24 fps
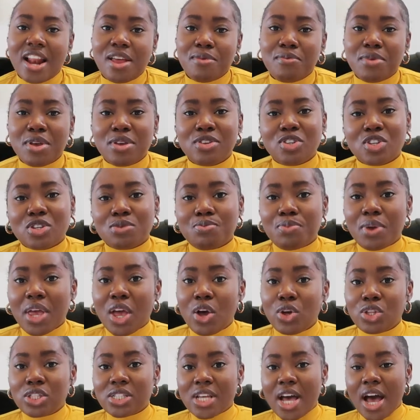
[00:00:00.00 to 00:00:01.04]
let me just be
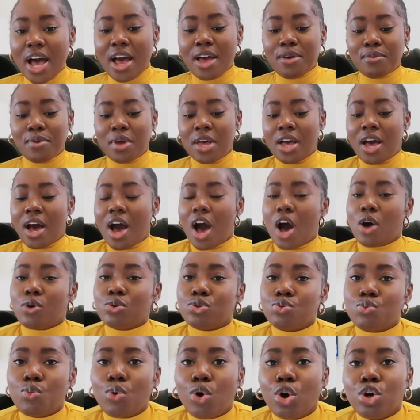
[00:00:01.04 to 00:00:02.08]
on time. I
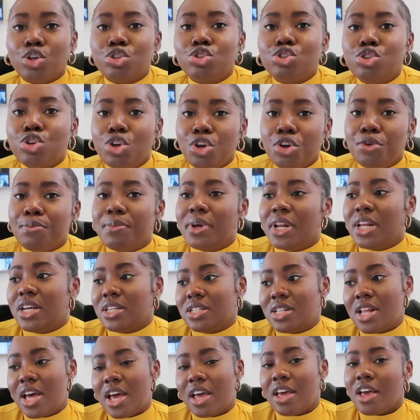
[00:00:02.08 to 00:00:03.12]
was, what, 2
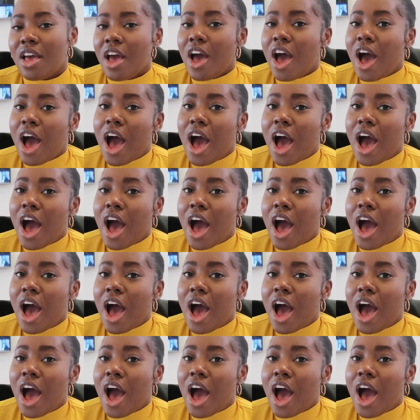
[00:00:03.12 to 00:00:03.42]
minutes late.